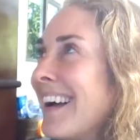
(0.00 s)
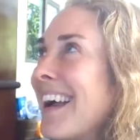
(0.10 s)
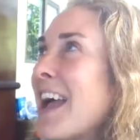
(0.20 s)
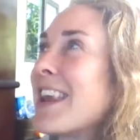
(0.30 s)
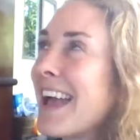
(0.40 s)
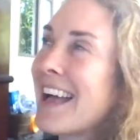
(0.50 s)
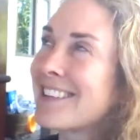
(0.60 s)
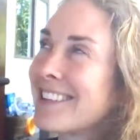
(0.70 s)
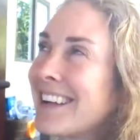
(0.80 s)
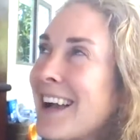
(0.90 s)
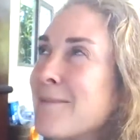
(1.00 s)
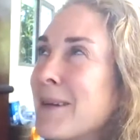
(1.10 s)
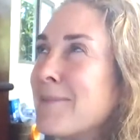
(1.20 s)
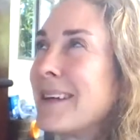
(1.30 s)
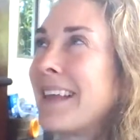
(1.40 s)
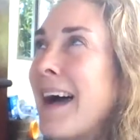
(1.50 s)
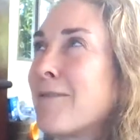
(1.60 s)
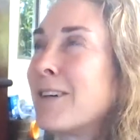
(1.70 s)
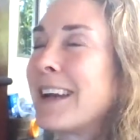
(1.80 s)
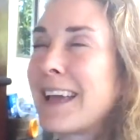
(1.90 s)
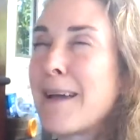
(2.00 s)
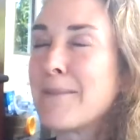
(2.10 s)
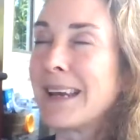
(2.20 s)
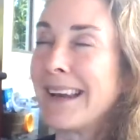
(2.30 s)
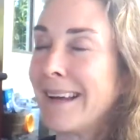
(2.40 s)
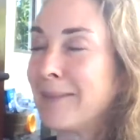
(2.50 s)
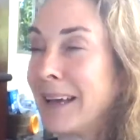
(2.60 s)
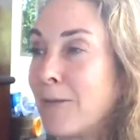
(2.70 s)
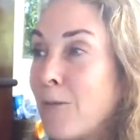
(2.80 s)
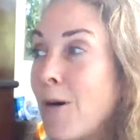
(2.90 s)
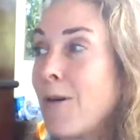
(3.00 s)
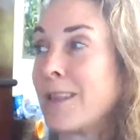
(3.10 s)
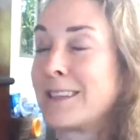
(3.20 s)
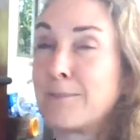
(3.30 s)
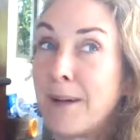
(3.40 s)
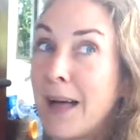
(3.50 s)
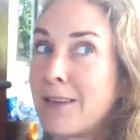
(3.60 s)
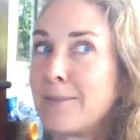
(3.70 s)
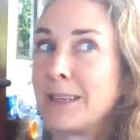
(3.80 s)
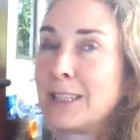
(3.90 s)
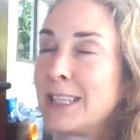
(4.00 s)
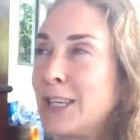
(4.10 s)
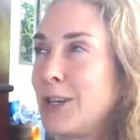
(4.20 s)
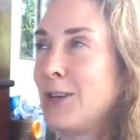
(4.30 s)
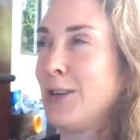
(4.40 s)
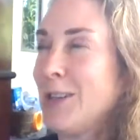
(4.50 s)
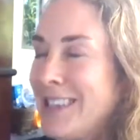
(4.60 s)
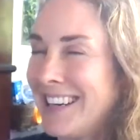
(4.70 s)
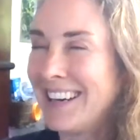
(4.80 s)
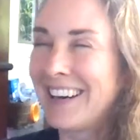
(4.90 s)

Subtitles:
And it actually kind of made me laugh when I came in, and I'm like, whoa, this bathroom is huge,